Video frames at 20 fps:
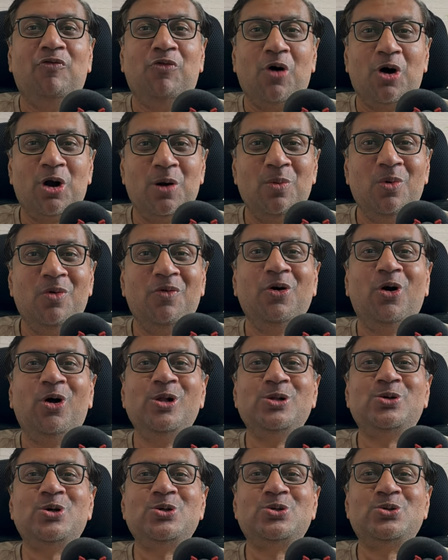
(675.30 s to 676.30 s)
Warren Buffett
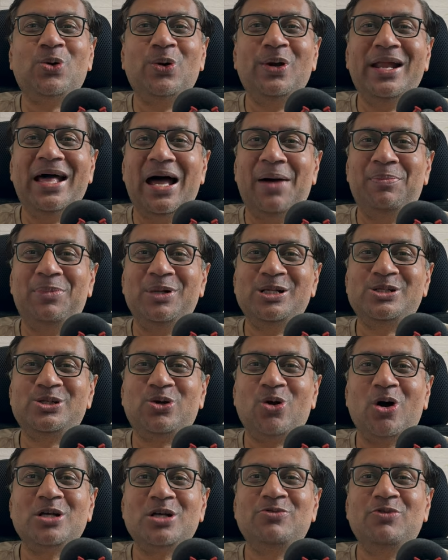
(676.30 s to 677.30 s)
also sold Apple
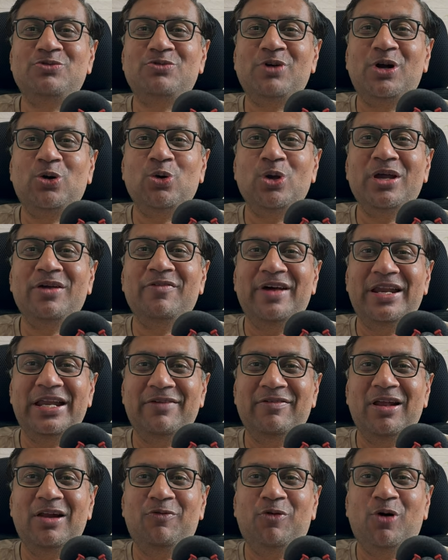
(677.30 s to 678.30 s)
stocks, which were doing very
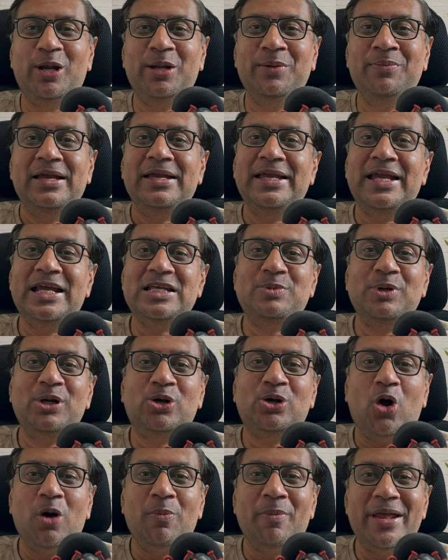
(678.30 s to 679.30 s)
well for him. He has been
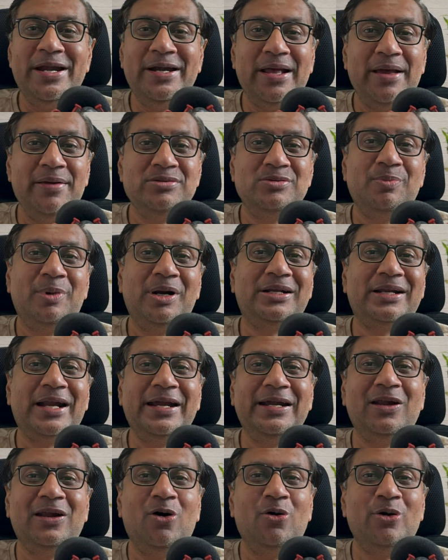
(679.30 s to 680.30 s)
wrong many times, but
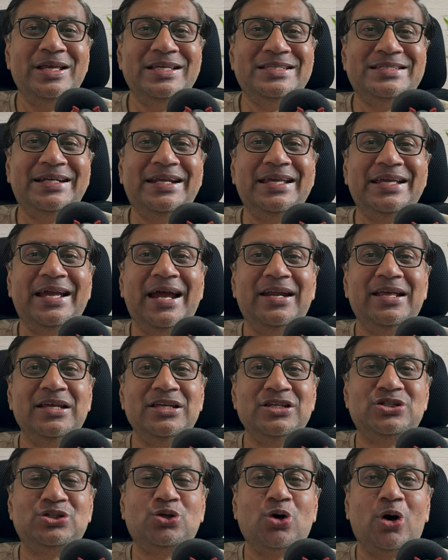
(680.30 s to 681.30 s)
right now he's sitting at
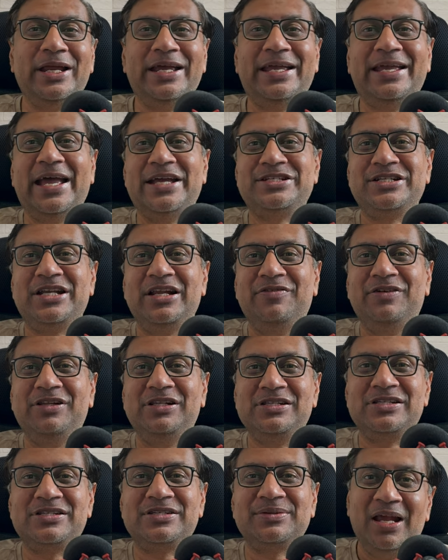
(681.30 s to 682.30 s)
historic cash
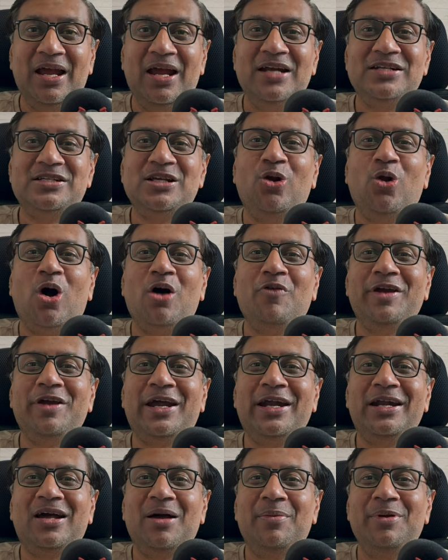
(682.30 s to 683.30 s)
levels. It's a long
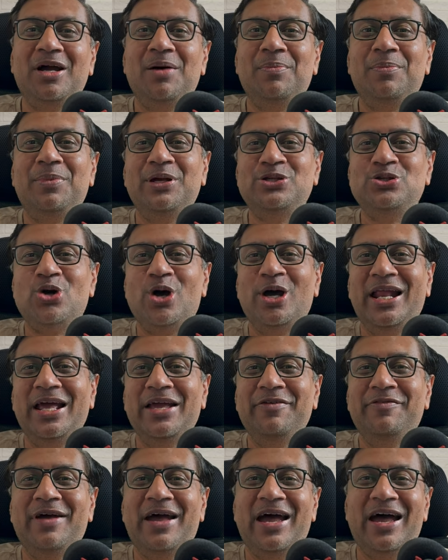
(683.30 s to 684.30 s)
weekend coming up. Enjoy
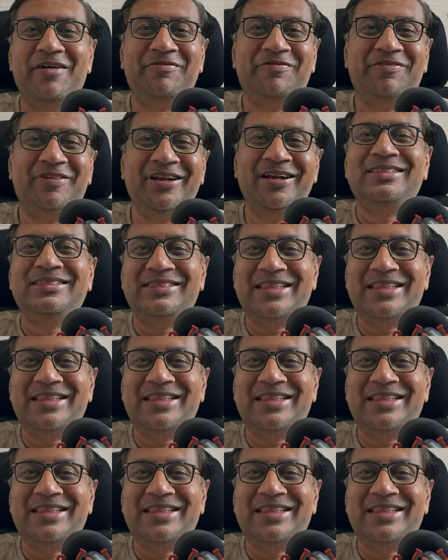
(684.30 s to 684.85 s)
life, have fun.